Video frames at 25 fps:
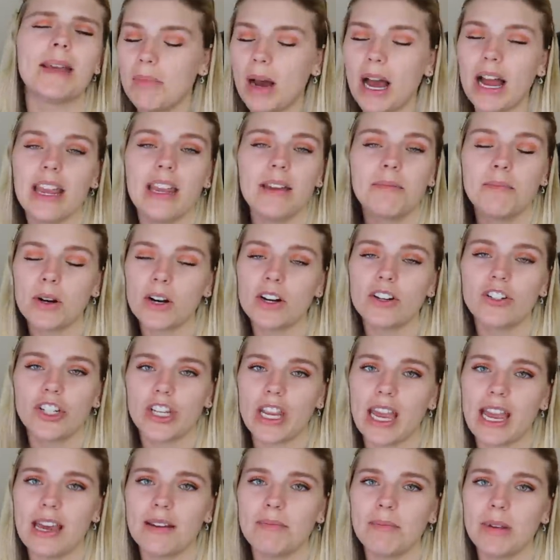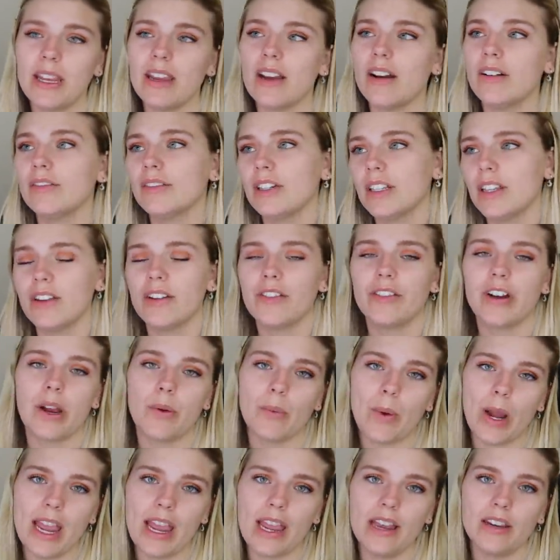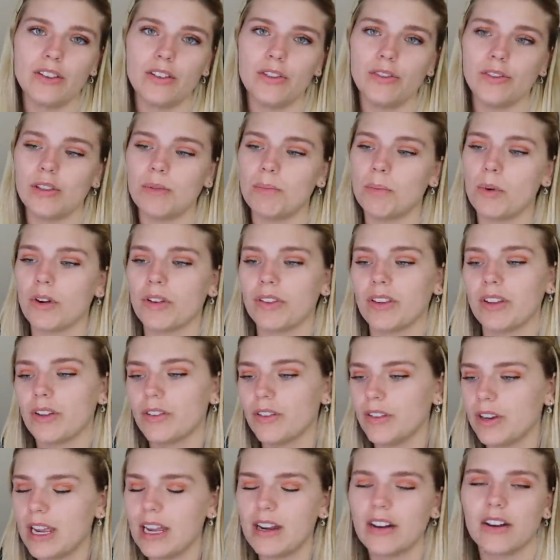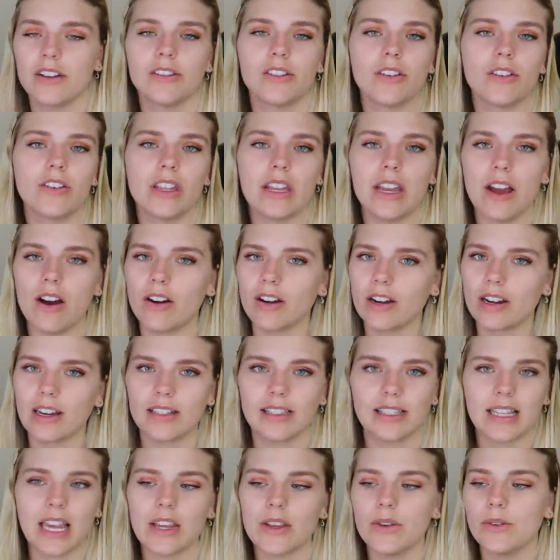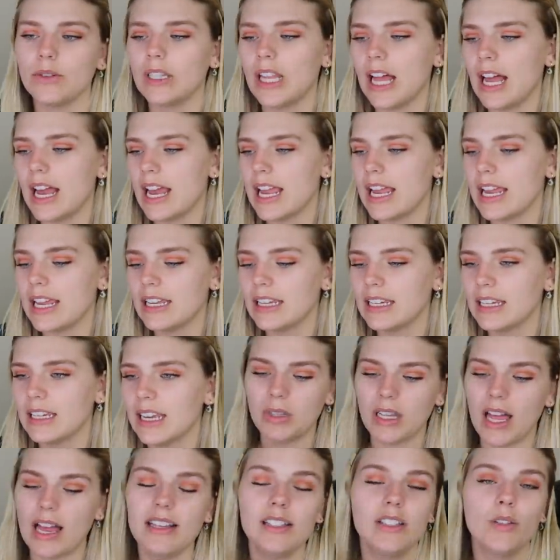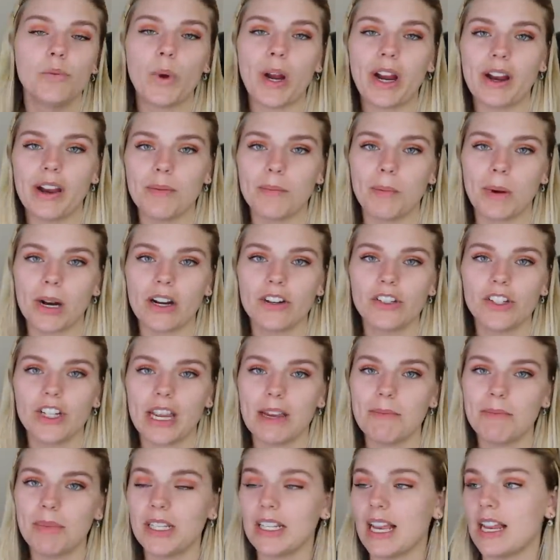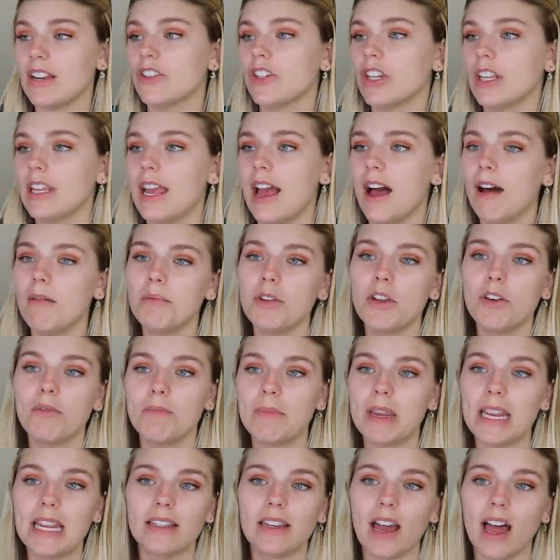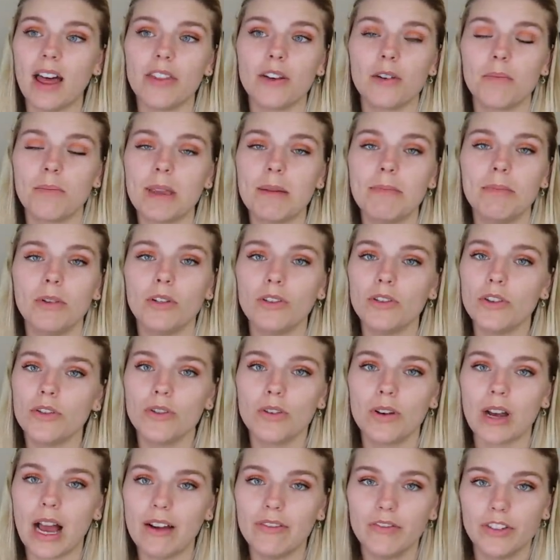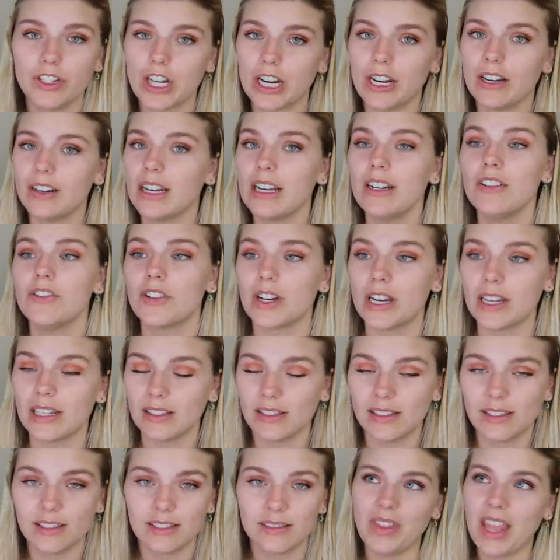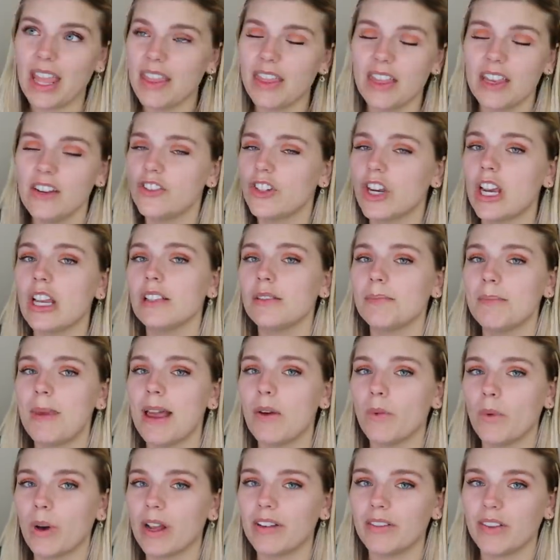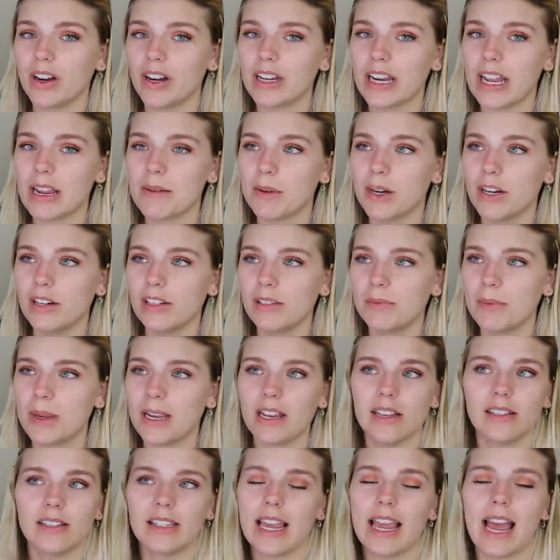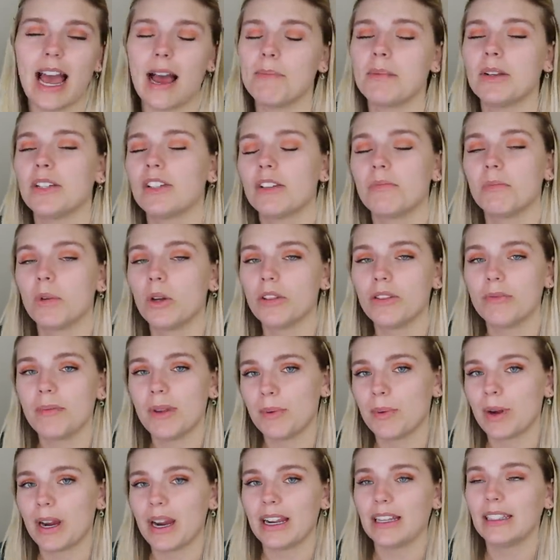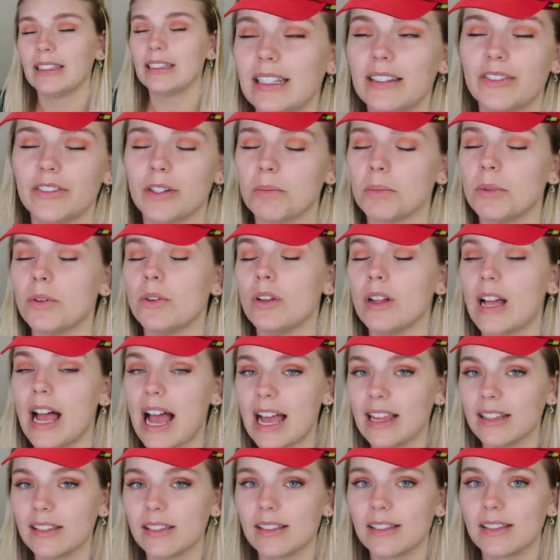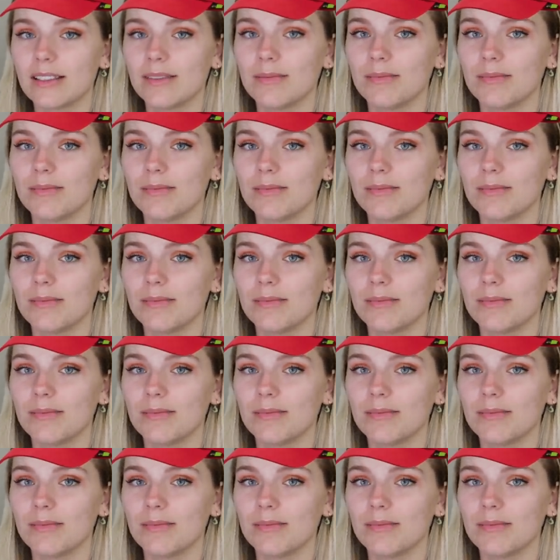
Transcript: Buying merch can be a really great way to support the creators or the artists that you like. Plus, wearing merch can potentially help you meet other people who have shared interests. Nathan just met one of our neighbors because they happen to both be wearing Liverpool hats.